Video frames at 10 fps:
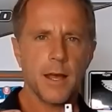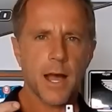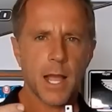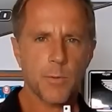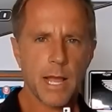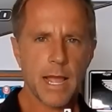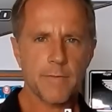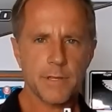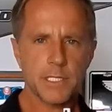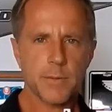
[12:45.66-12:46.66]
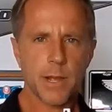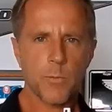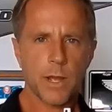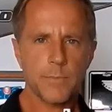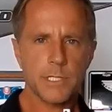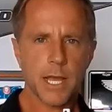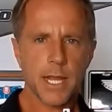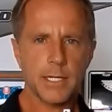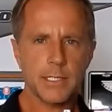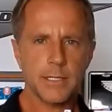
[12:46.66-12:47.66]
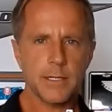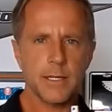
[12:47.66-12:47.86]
I will have this on my website.